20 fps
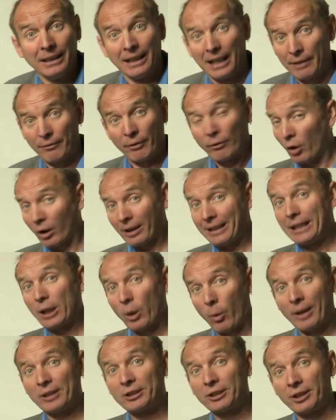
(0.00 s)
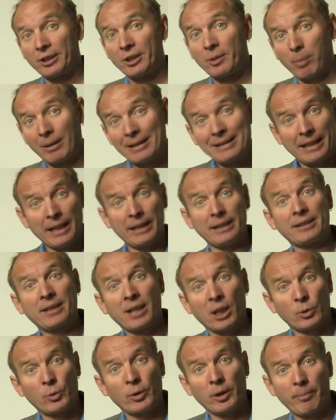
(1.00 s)
And if you've got any questions, please get in
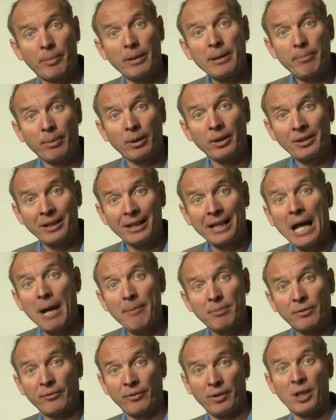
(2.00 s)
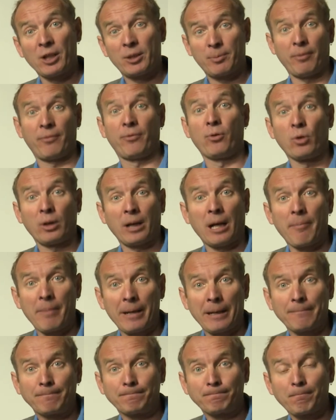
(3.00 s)
touch with the people at the labs first before
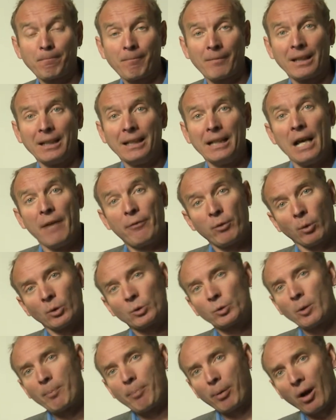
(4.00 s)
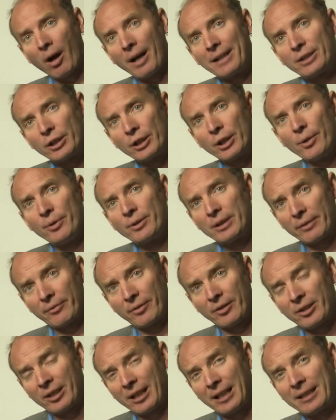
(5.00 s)
coming. If you want to apply to use this
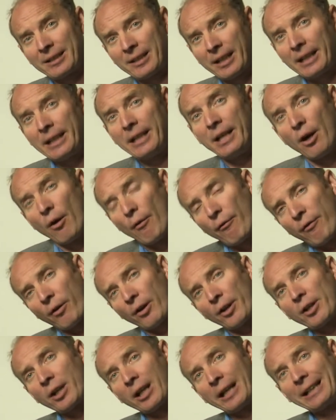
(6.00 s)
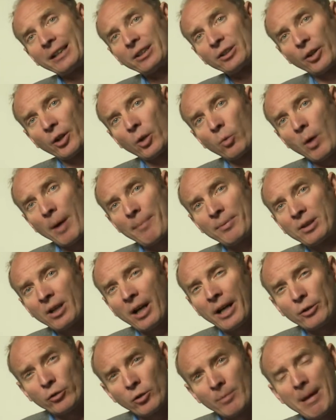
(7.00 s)
facility, follow the links on the
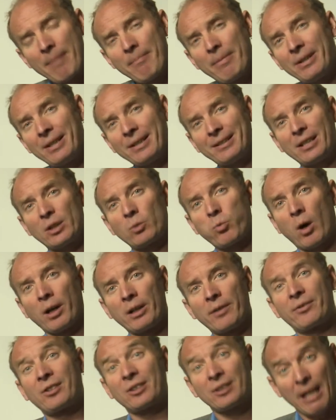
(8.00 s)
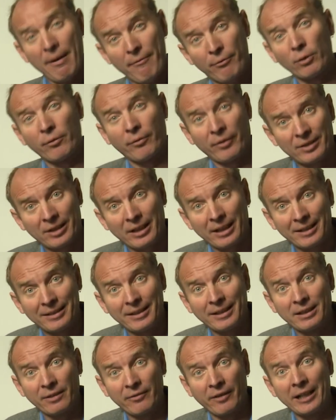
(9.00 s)
websites. Remember, this is one of several
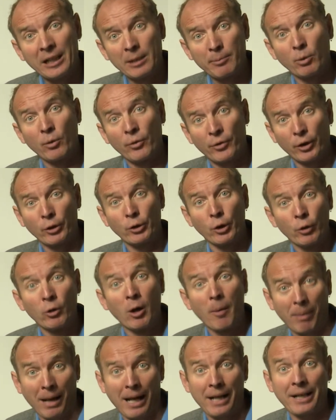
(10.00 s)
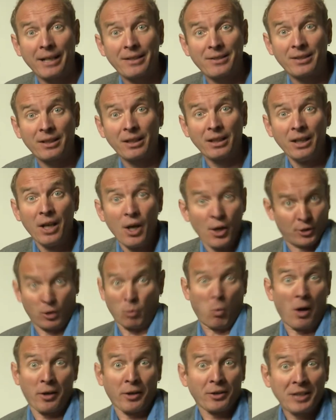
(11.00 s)
facilities available through Europlanet, so
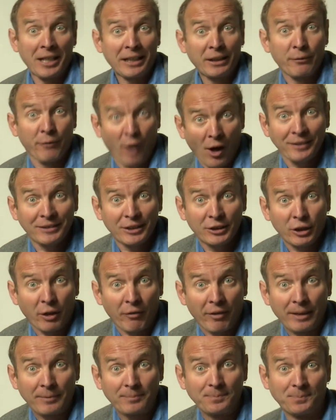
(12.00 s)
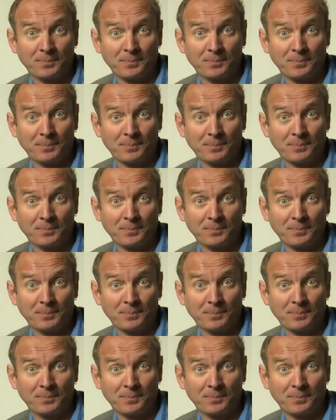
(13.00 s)
why not take advantage of it?